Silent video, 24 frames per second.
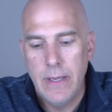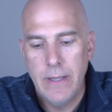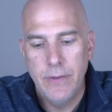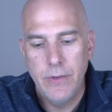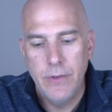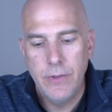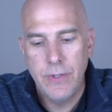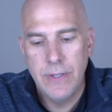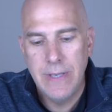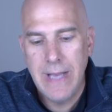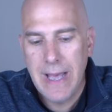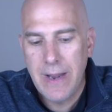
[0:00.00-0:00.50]
And
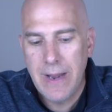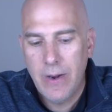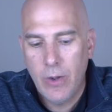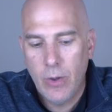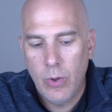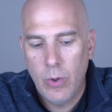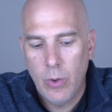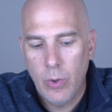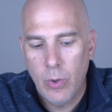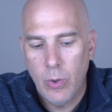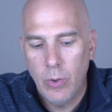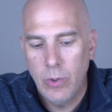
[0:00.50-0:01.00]
there's not a
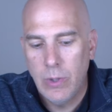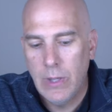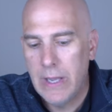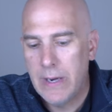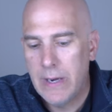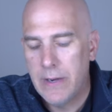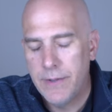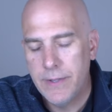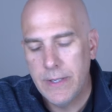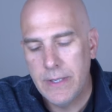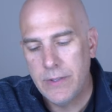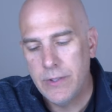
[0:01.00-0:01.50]
whole
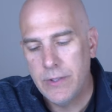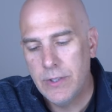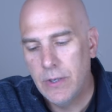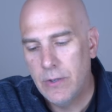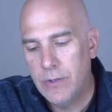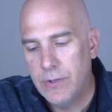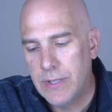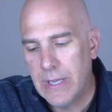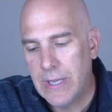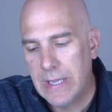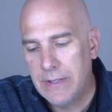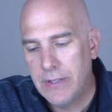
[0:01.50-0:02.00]
lot of things. You know,
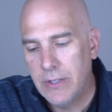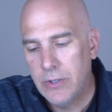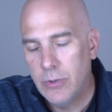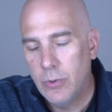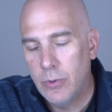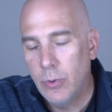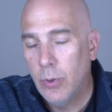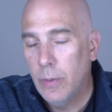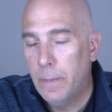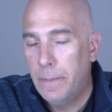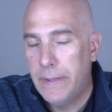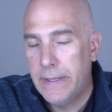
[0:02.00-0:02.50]
it's got the
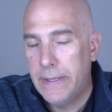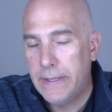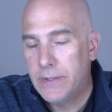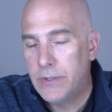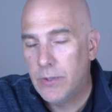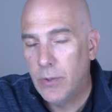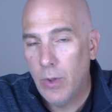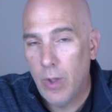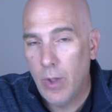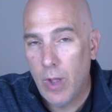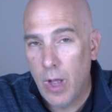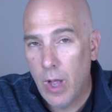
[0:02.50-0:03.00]
dual
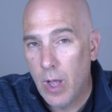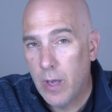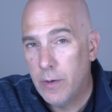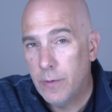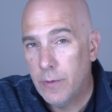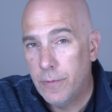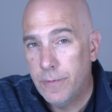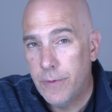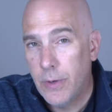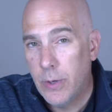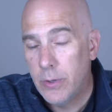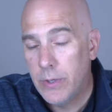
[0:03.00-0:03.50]
pixel
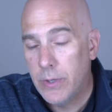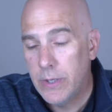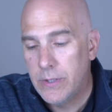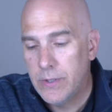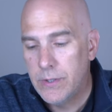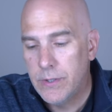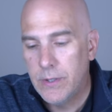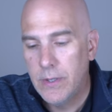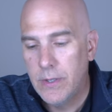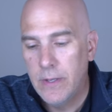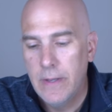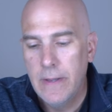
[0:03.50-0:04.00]

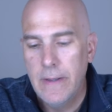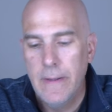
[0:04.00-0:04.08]
autofocus,